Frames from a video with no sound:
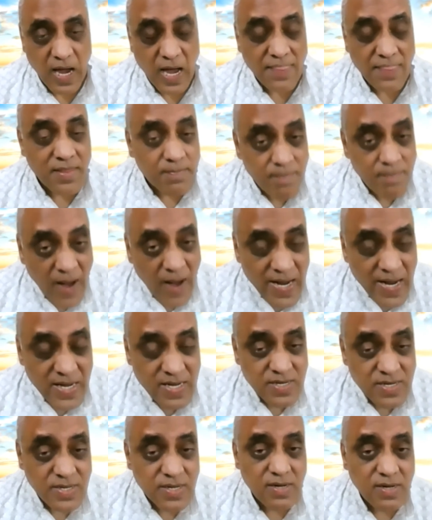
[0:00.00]
And the
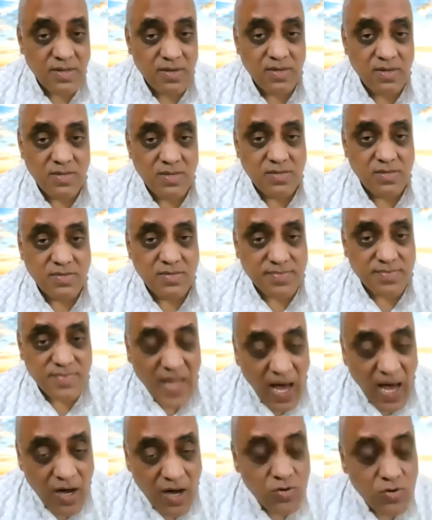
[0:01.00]
mind
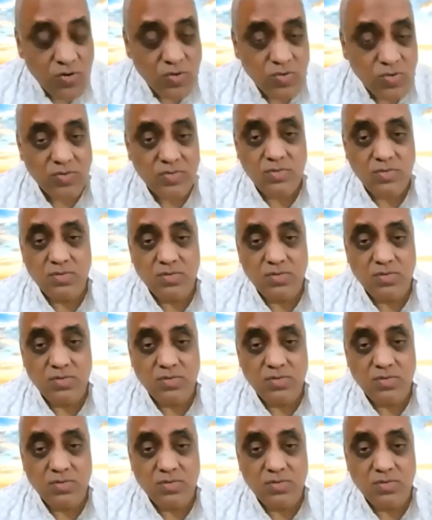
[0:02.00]
now